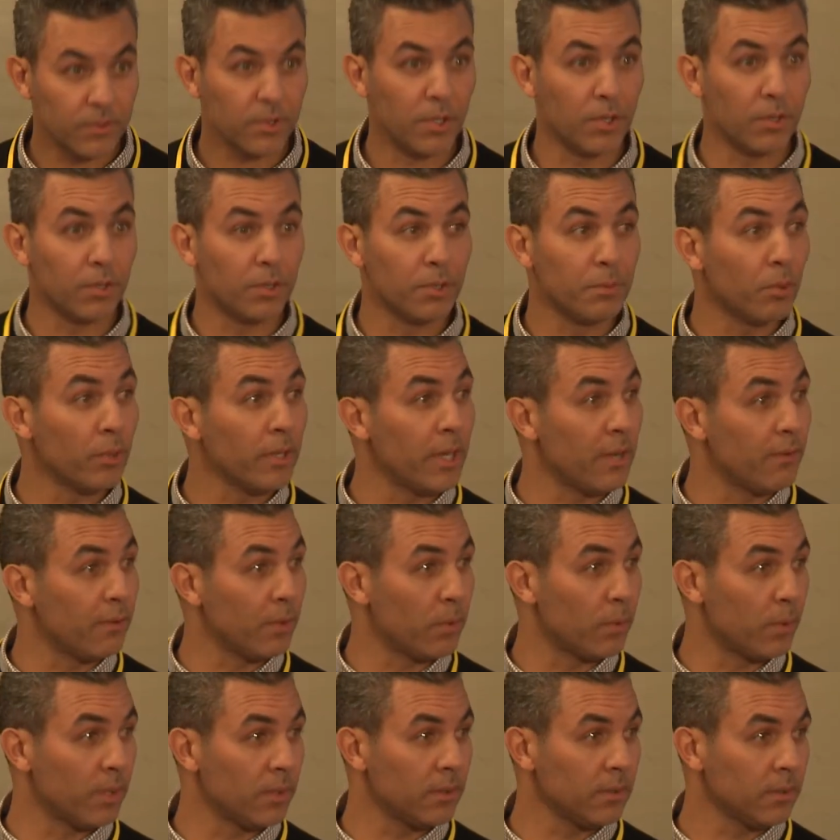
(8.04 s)
So good morning,
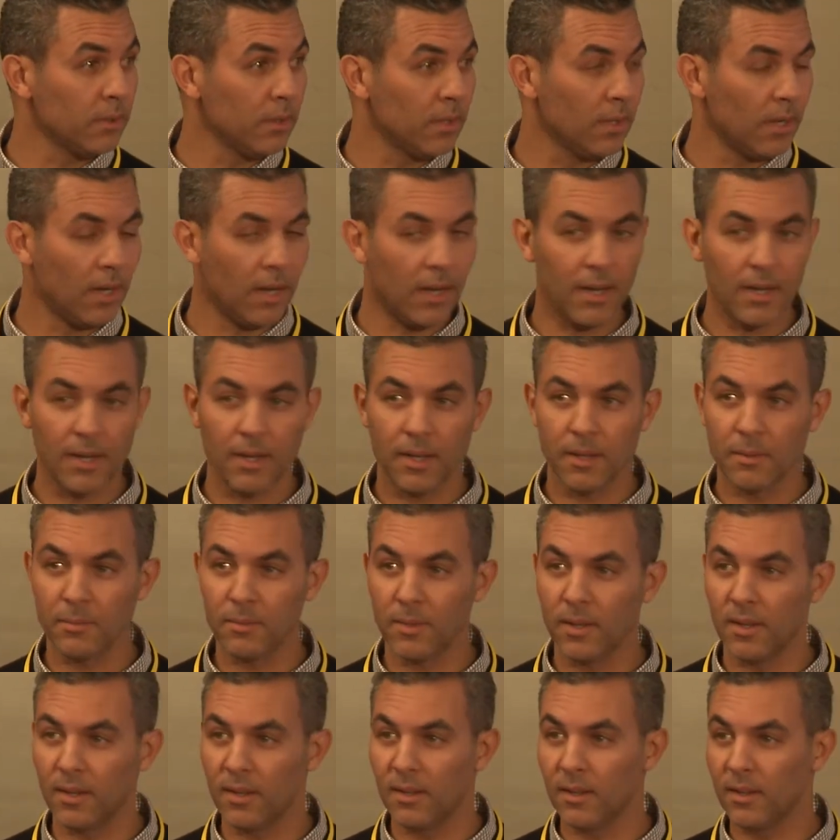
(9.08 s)
everyone. I am
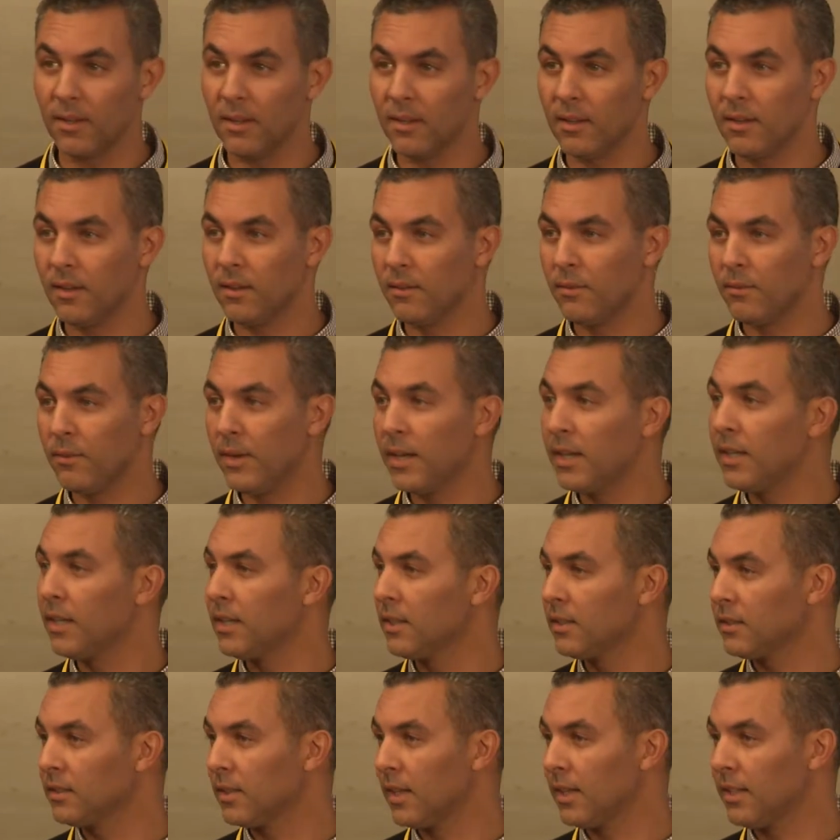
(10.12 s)
very
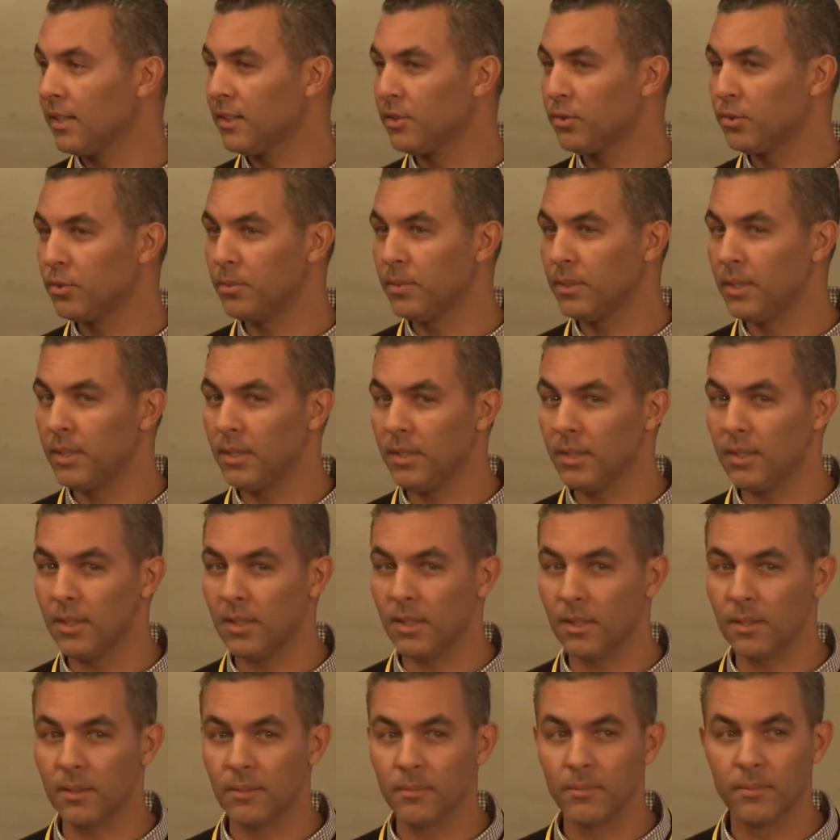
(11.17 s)
excited to be
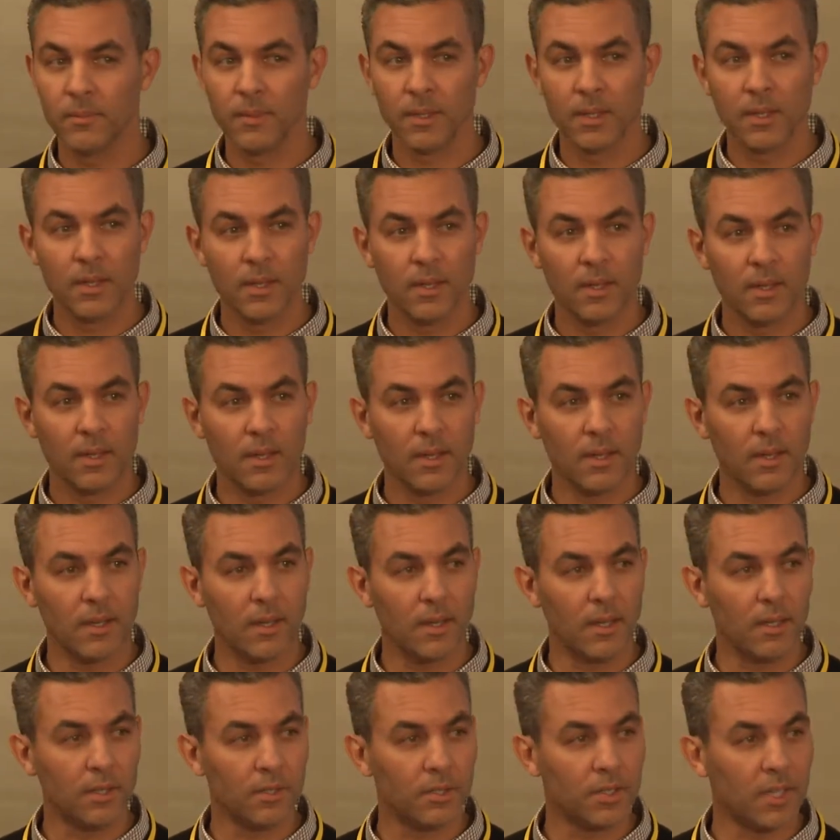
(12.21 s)

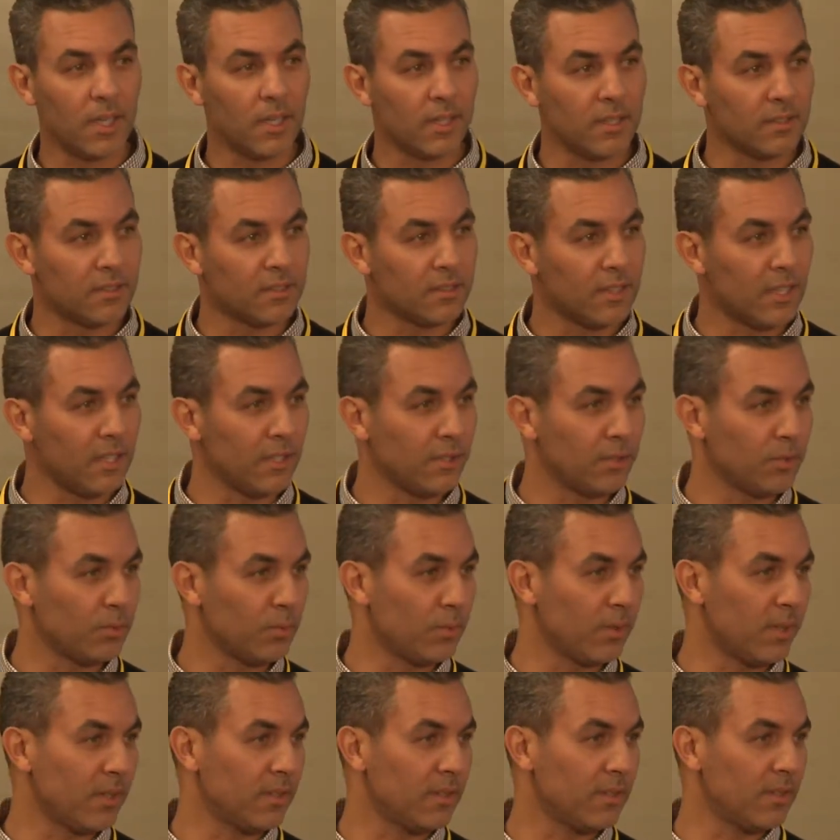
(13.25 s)
sharing stage
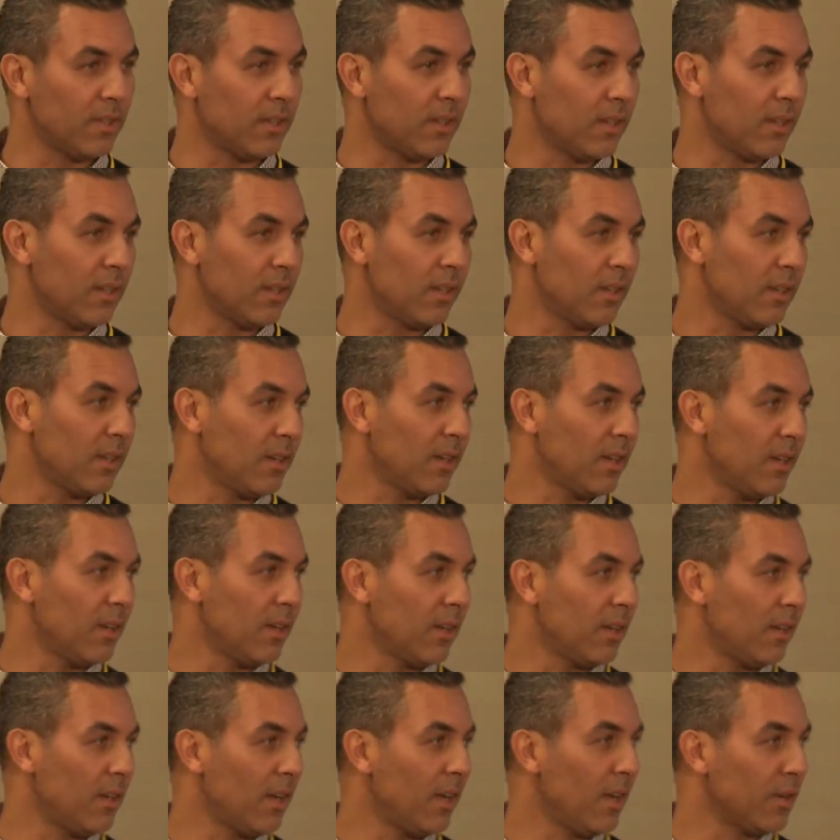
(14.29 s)
with
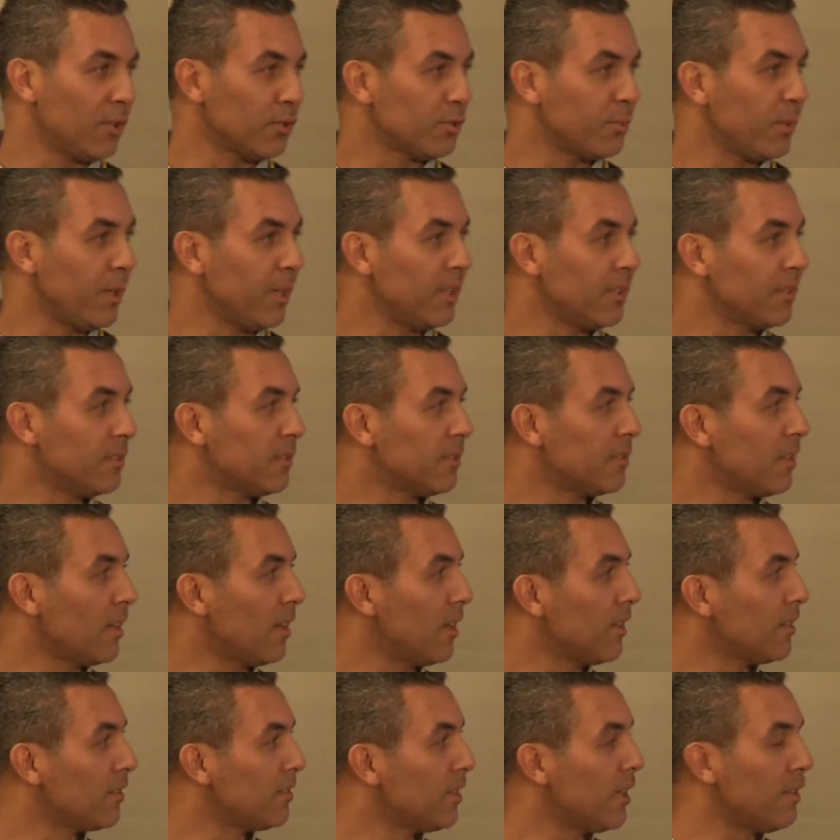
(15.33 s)

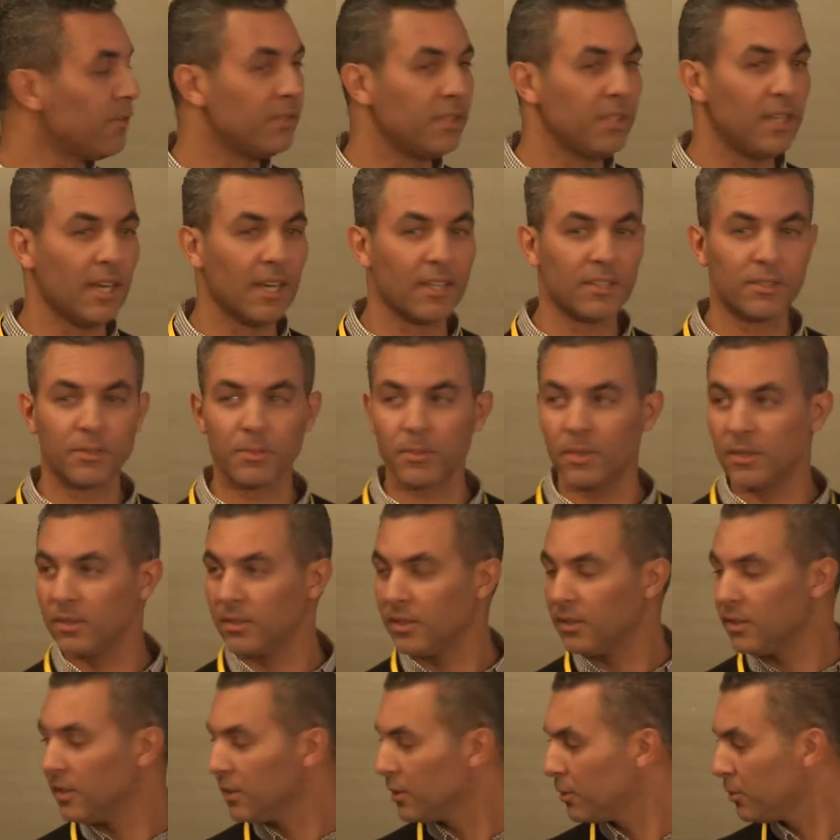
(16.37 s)
aerospace safety expert
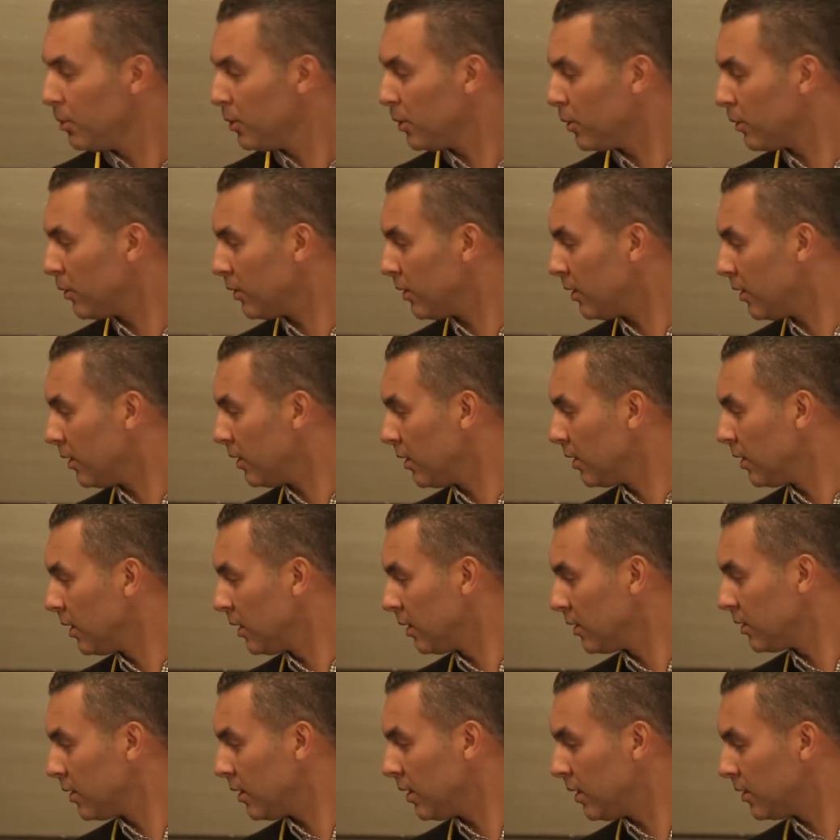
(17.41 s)
in this beautiful
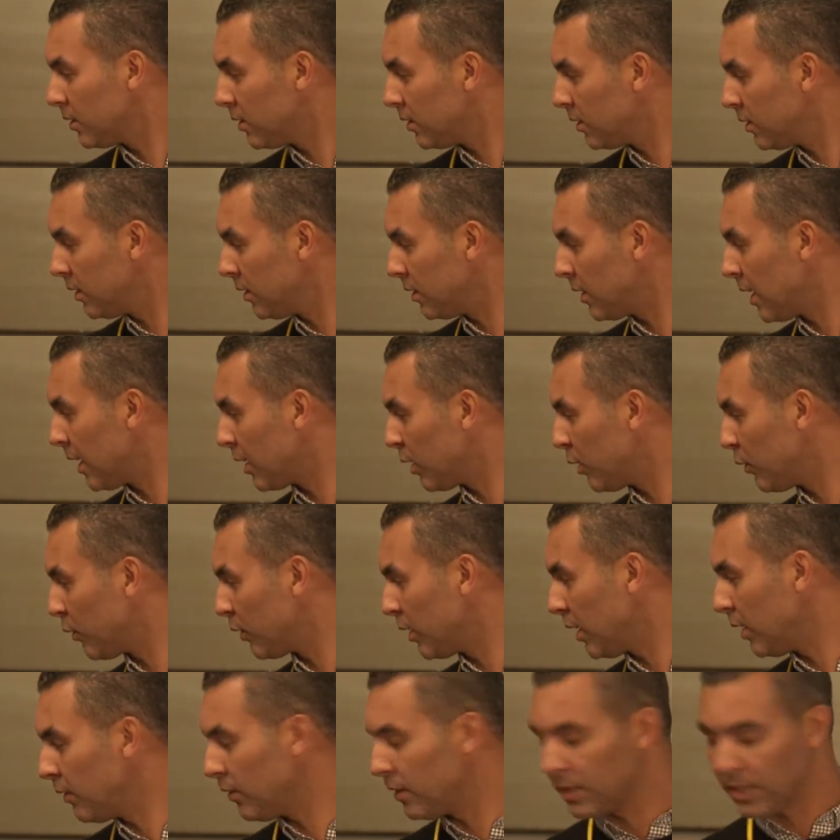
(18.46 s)
city. Thank you for
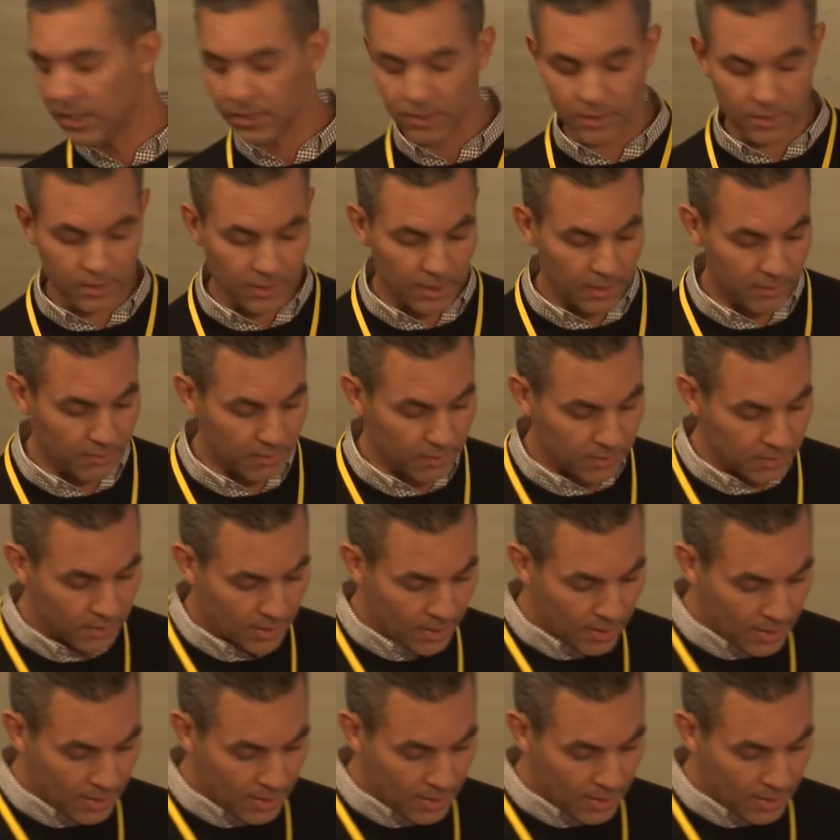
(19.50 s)
the invitation, David.